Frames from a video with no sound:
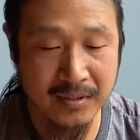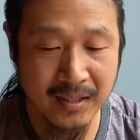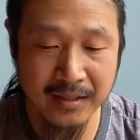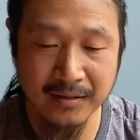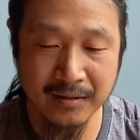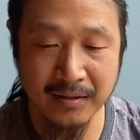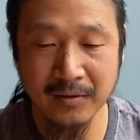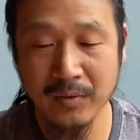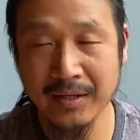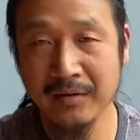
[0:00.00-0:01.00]
Like
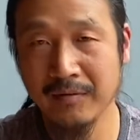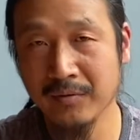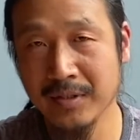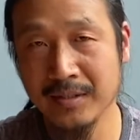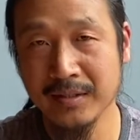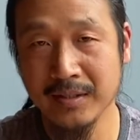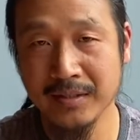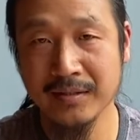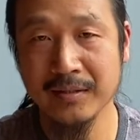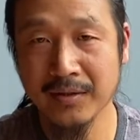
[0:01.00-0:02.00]
one of the reason
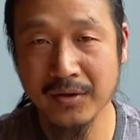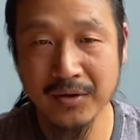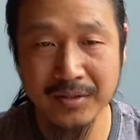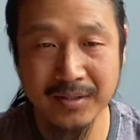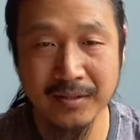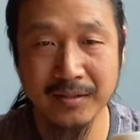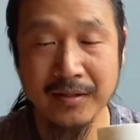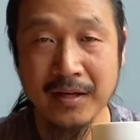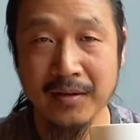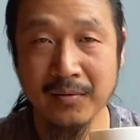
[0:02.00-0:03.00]
is the cost.
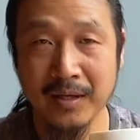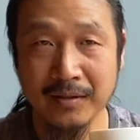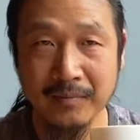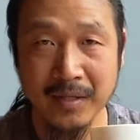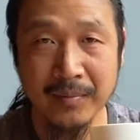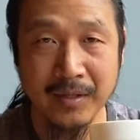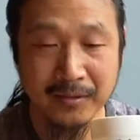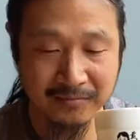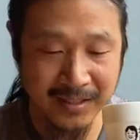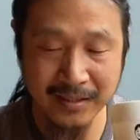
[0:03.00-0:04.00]
Another one, maybe
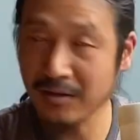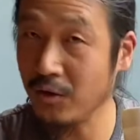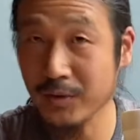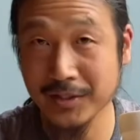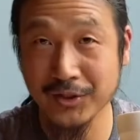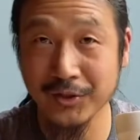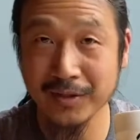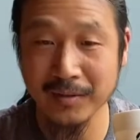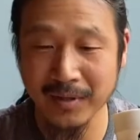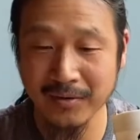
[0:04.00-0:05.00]
I always joked
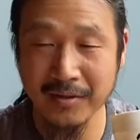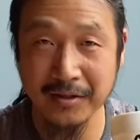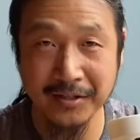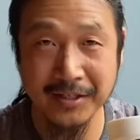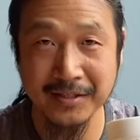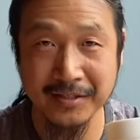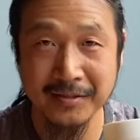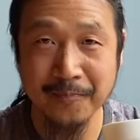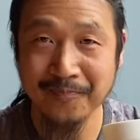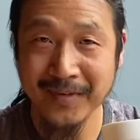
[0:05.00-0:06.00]
about 13 is
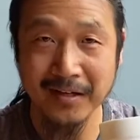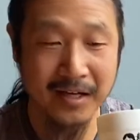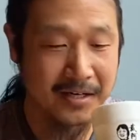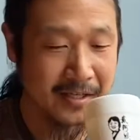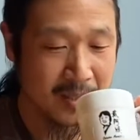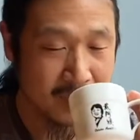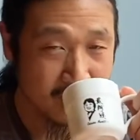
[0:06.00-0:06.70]
lucky number.